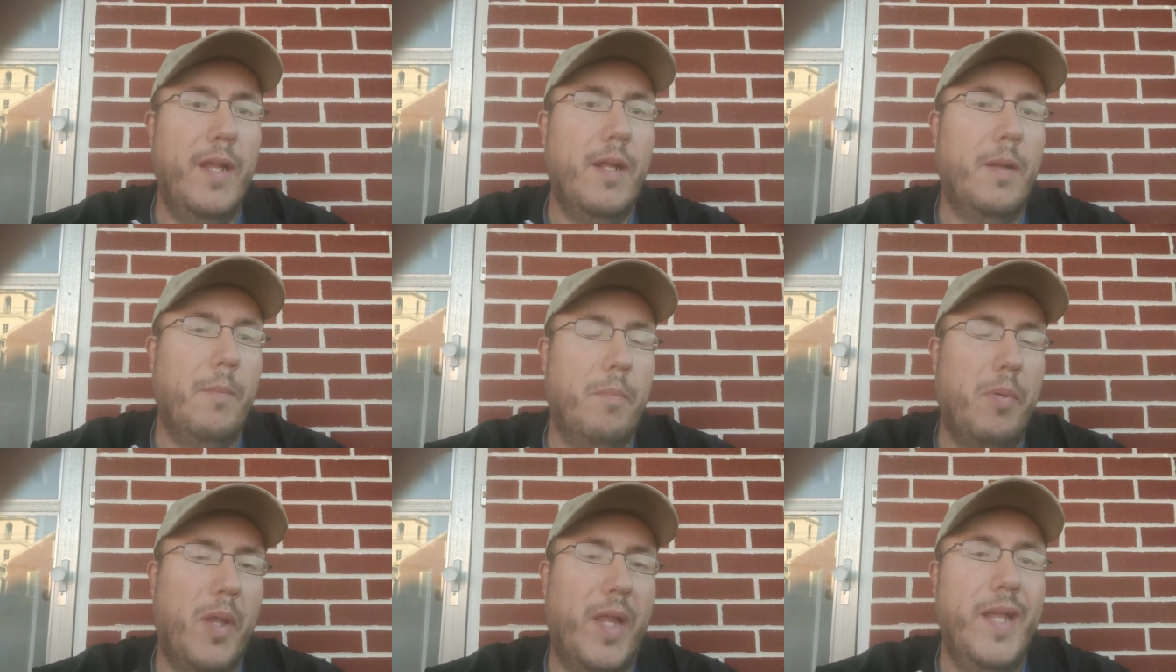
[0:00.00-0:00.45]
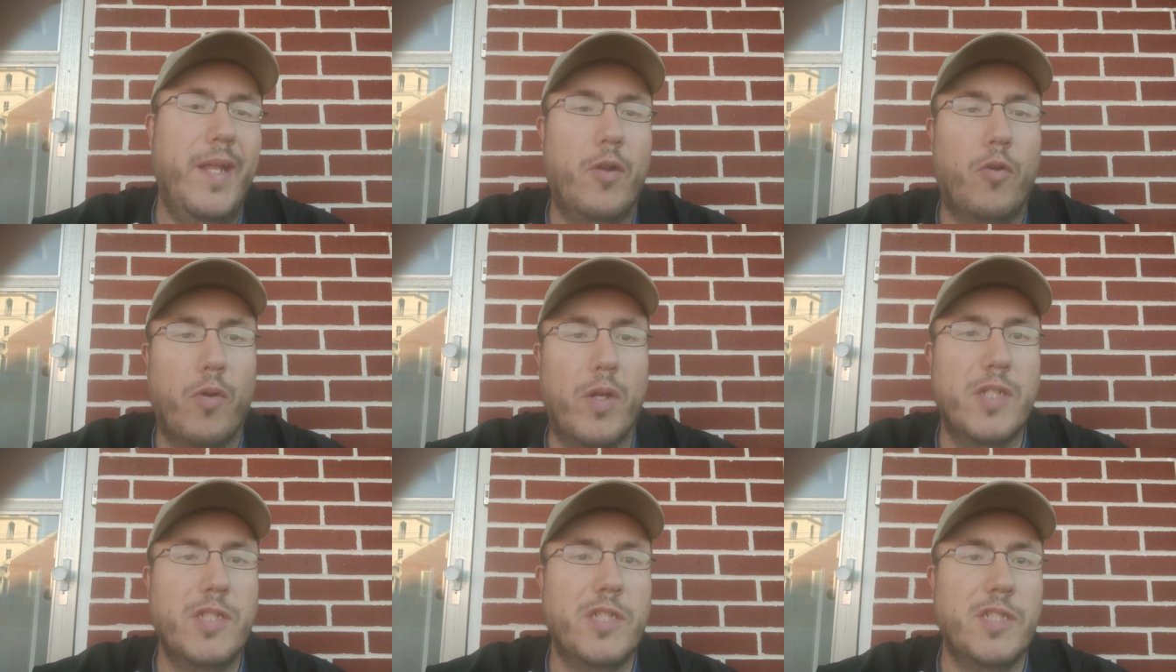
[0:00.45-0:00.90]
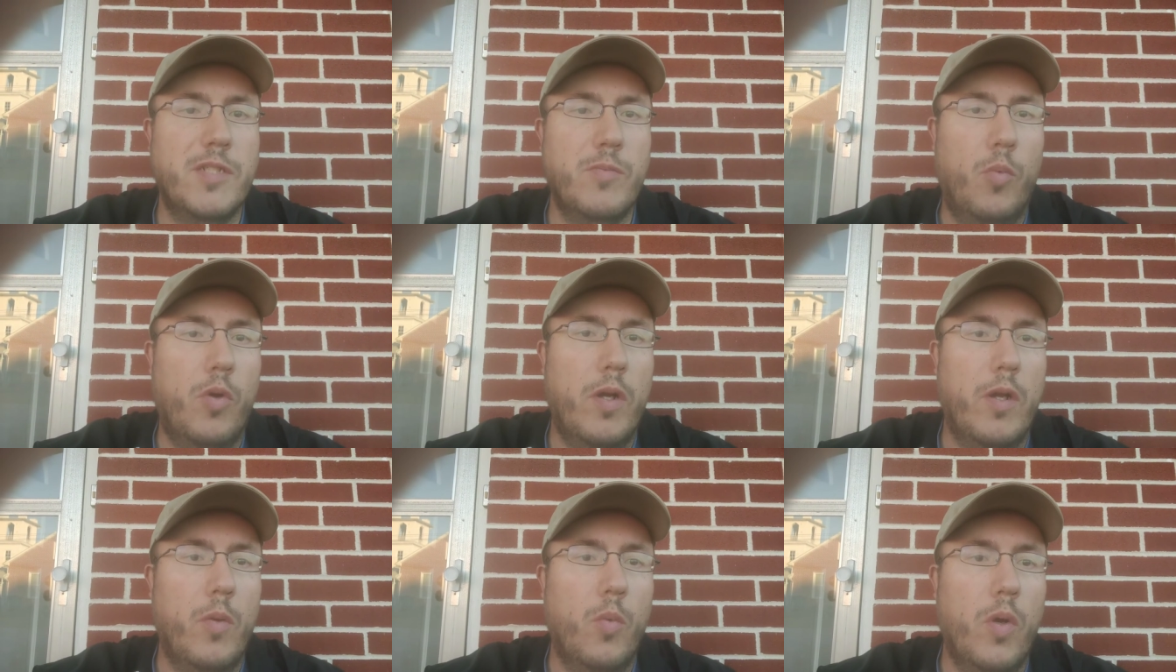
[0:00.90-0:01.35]
complaint,
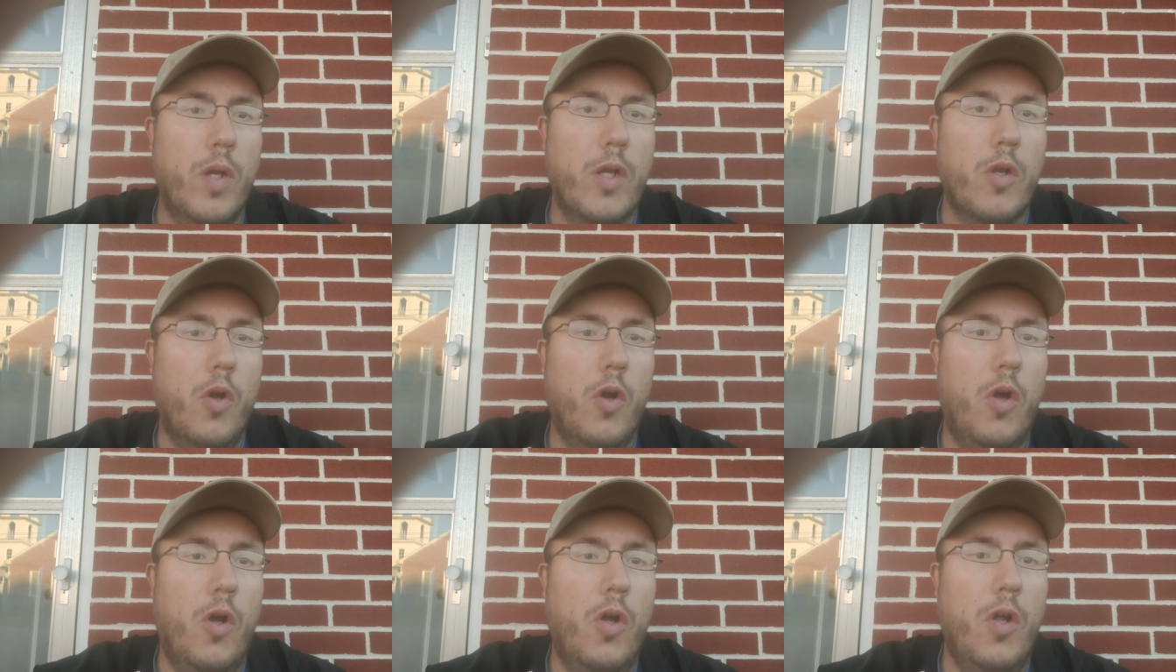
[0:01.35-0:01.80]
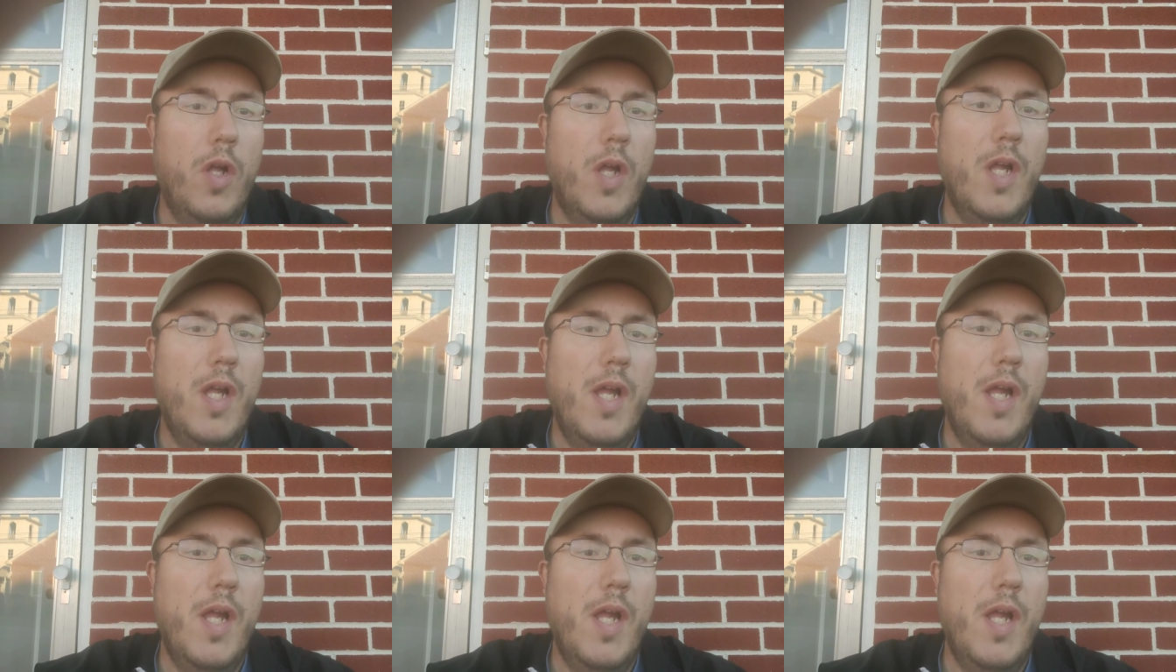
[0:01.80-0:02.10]
criticism, whatever you want to call it,